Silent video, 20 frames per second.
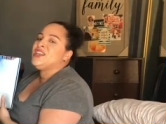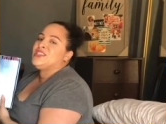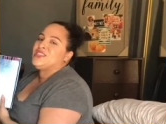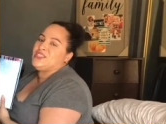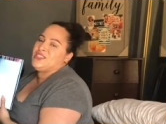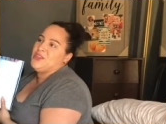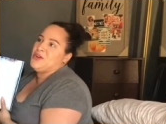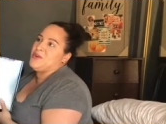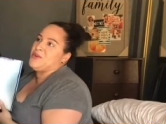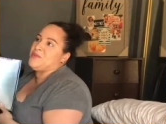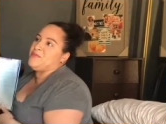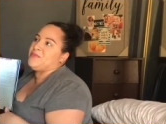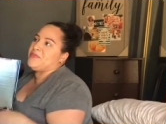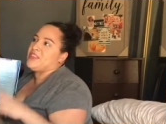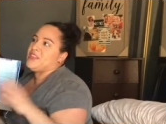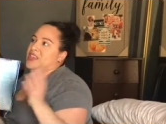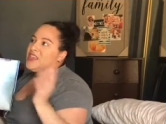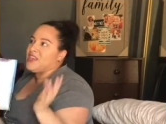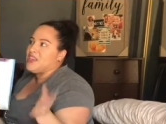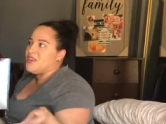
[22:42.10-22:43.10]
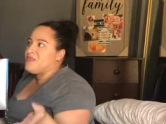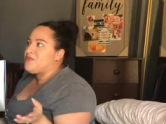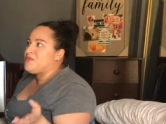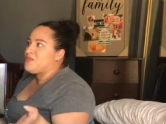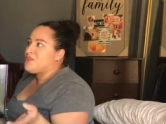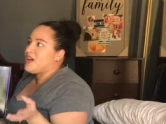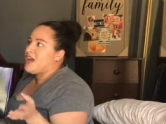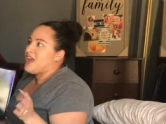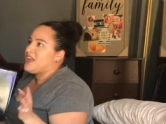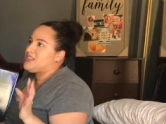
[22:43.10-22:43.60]
So, if
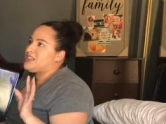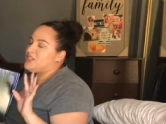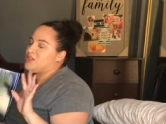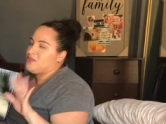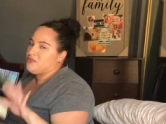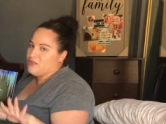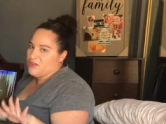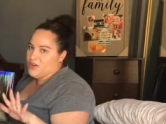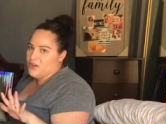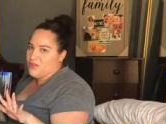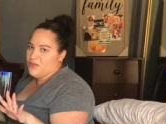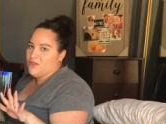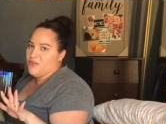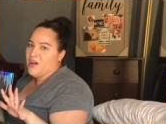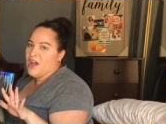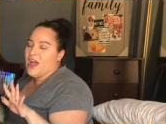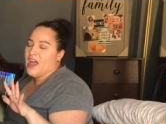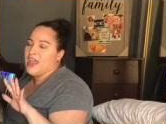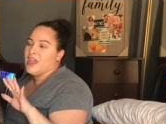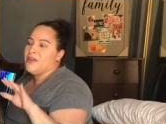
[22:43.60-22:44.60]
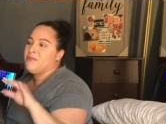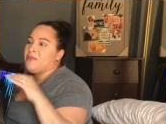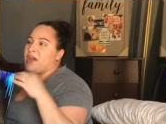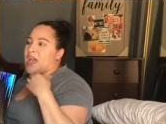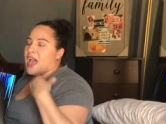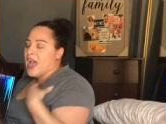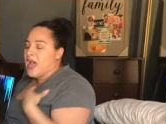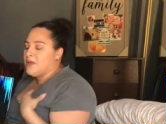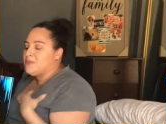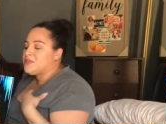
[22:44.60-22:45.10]
you guys don't know, I am
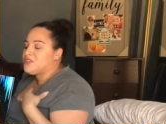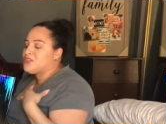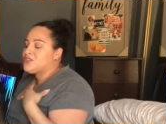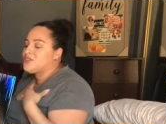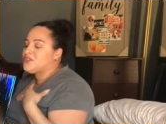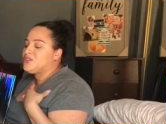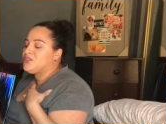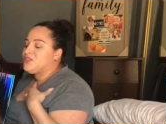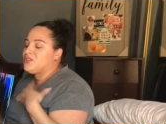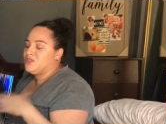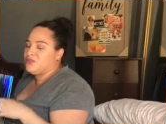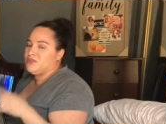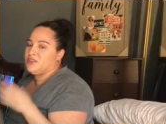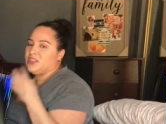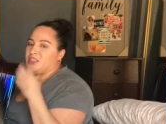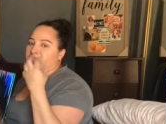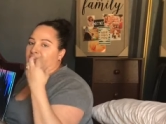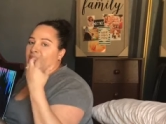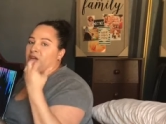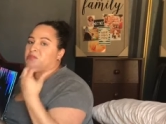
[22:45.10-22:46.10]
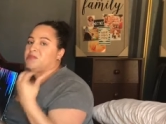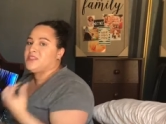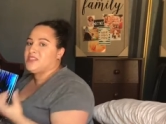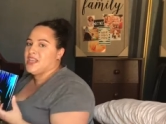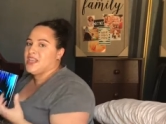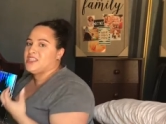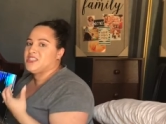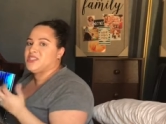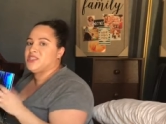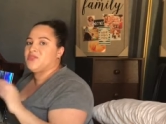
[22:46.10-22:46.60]
absolutely
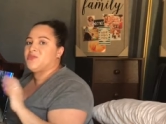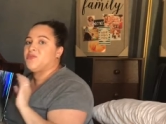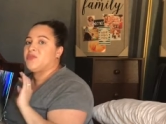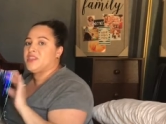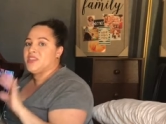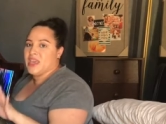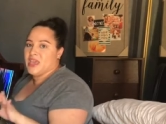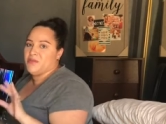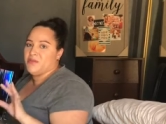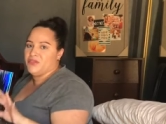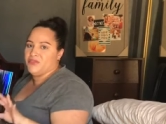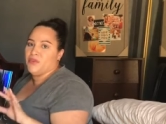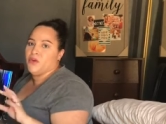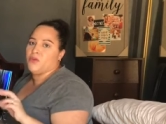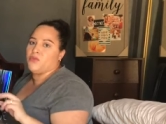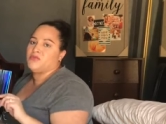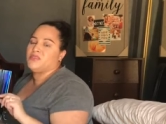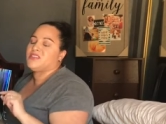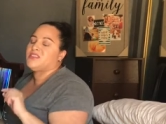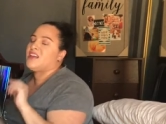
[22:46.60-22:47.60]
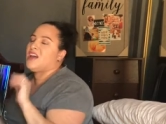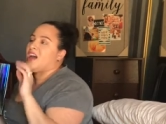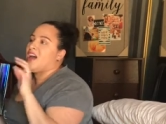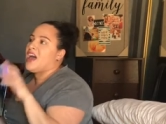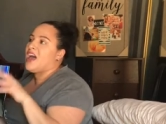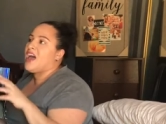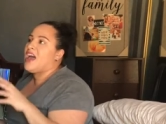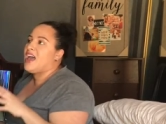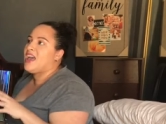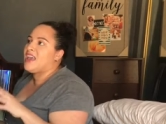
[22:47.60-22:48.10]
obsessed with Game of Thrones.
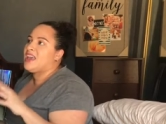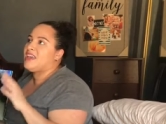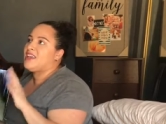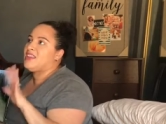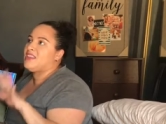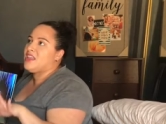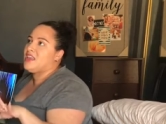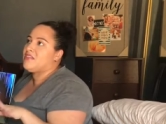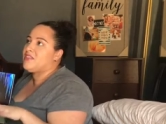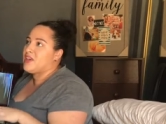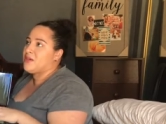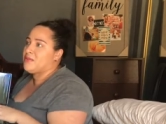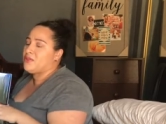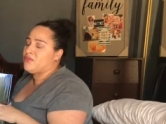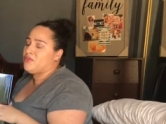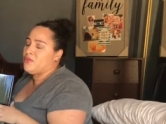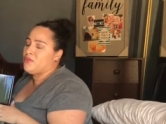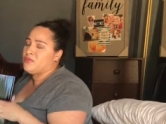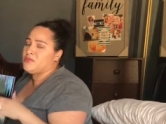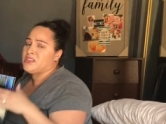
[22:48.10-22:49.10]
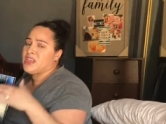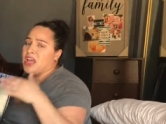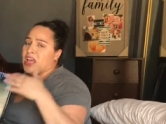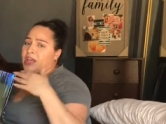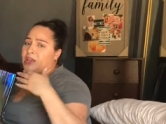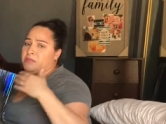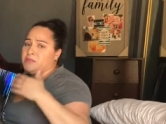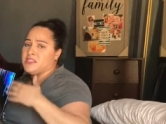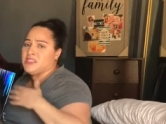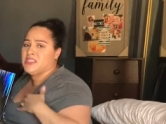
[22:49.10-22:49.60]
I love Game of Thrones. I
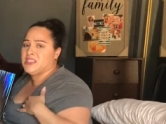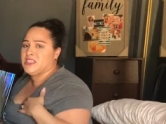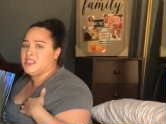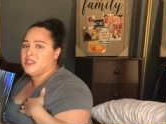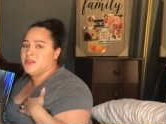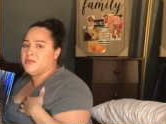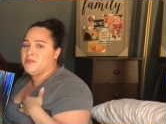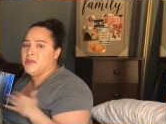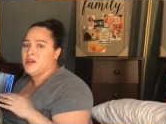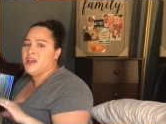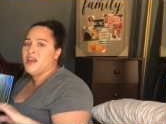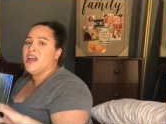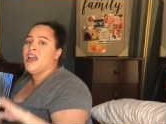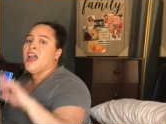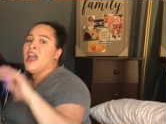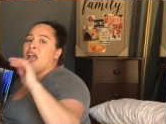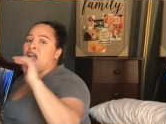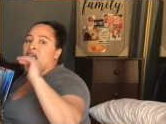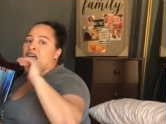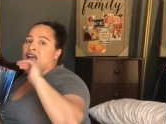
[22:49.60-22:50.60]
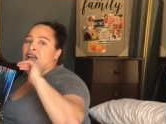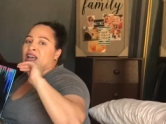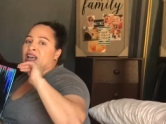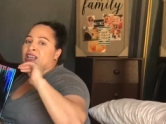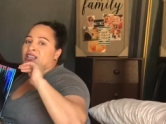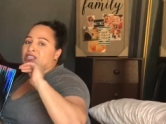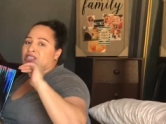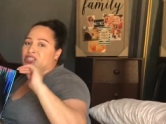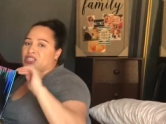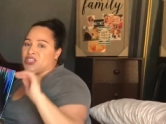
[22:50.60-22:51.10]
am team
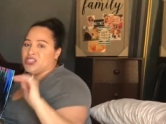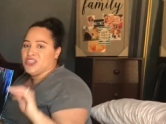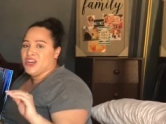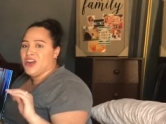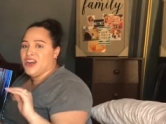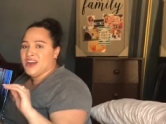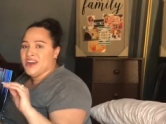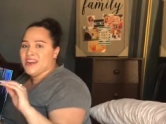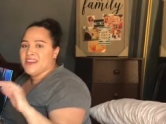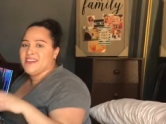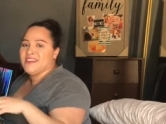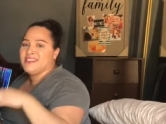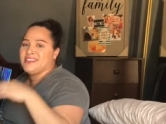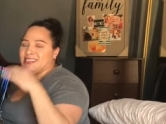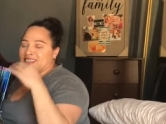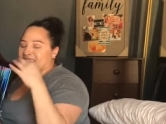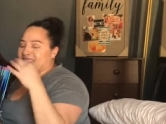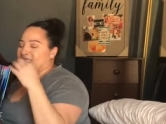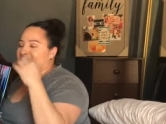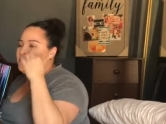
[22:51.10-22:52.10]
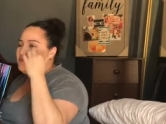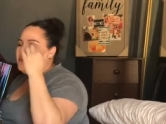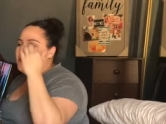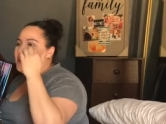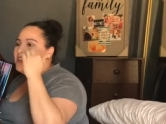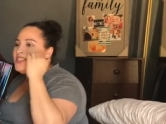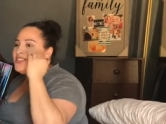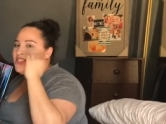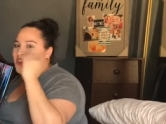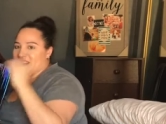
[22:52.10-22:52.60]
Stark, team
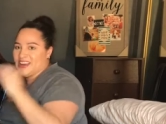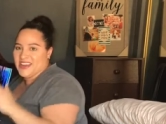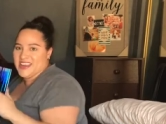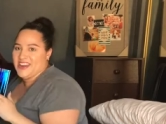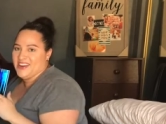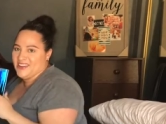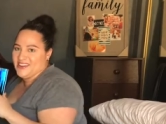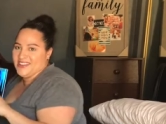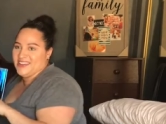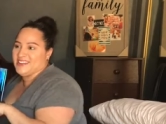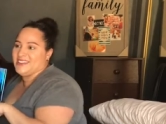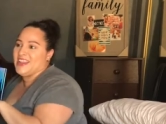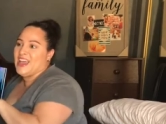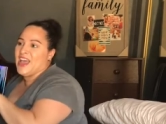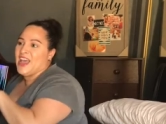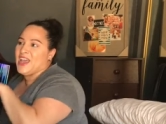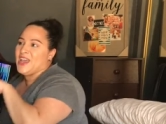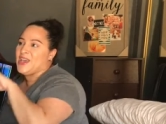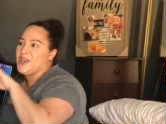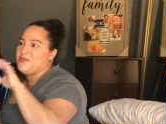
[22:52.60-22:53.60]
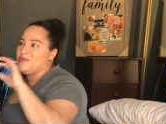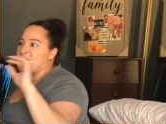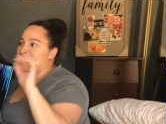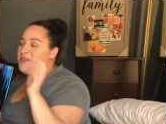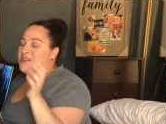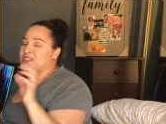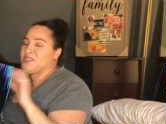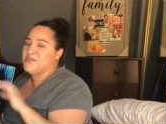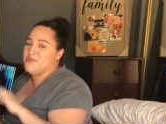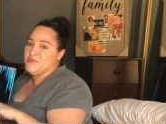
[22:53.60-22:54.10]
Targaryen. I am a
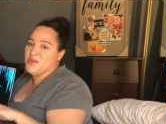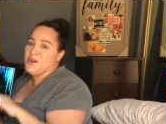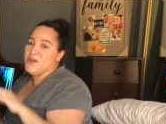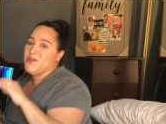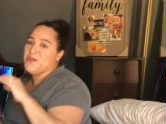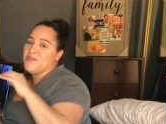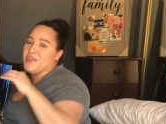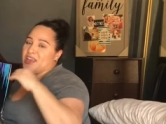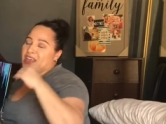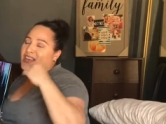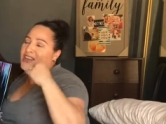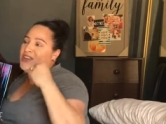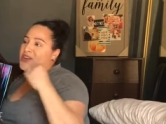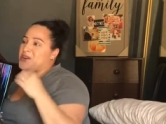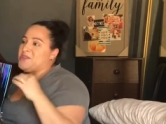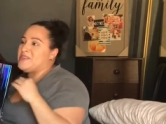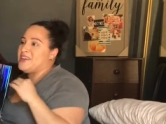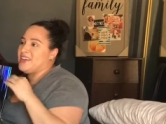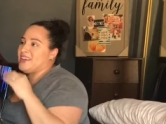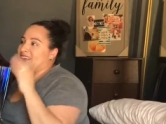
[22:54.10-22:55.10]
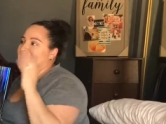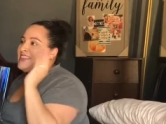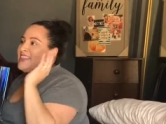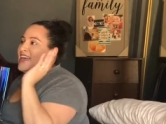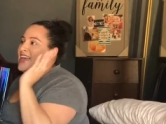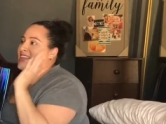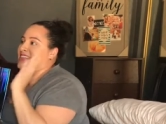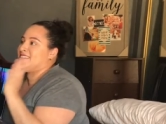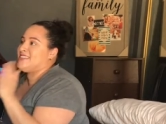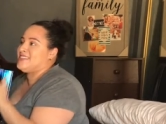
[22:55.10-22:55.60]
mix of both, and knowing
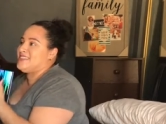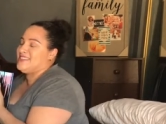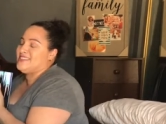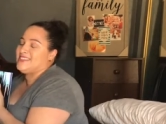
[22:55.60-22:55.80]
that